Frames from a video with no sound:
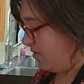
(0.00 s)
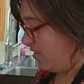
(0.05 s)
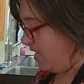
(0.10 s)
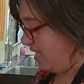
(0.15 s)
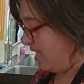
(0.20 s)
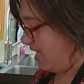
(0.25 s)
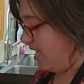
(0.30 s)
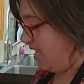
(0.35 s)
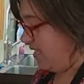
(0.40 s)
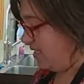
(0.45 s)

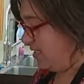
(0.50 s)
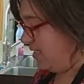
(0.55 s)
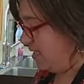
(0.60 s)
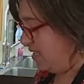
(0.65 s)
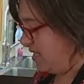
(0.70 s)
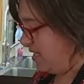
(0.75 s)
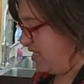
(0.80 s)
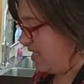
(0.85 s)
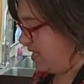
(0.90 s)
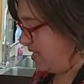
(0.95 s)
the key to
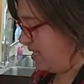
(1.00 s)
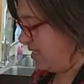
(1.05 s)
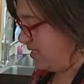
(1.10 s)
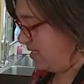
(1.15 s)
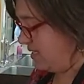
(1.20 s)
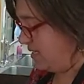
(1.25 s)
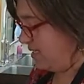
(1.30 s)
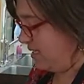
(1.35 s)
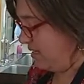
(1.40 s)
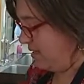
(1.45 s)

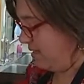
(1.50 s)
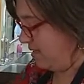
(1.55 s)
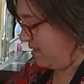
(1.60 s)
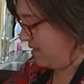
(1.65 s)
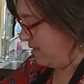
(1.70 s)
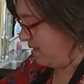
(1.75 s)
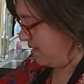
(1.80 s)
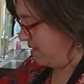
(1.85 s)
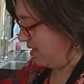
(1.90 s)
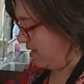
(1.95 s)
this
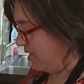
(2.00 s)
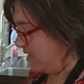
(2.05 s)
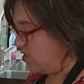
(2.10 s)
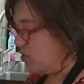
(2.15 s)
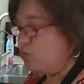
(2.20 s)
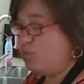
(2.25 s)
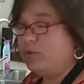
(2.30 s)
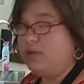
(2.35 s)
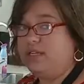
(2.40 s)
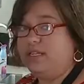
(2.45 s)

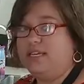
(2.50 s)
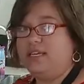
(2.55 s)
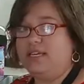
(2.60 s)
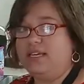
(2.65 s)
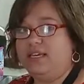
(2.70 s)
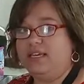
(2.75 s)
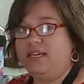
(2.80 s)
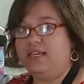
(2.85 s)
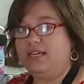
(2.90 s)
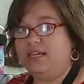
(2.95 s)
is really
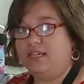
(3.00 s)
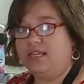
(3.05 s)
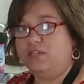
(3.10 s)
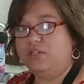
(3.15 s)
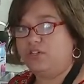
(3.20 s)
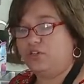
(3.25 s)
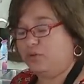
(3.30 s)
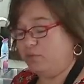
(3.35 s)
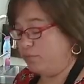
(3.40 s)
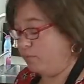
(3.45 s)
getting
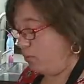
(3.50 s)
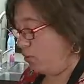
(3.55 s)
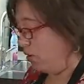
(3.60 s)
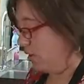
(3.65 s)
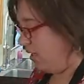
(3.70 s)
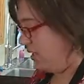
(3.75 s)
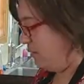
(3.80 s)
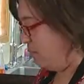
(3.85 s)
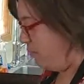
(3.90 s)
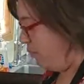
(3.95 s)
it to a
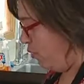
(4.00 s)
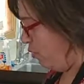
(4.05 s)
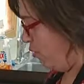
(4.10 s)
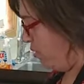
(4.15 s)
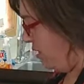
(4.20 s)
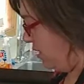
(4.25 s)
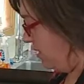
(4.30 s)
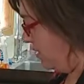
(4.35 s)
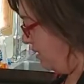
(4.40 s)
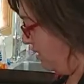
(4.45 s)
boiling
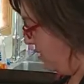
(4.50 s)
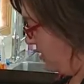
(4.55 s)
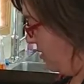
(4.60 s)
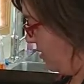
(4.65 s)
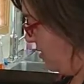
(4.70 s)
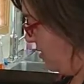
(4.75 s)
point.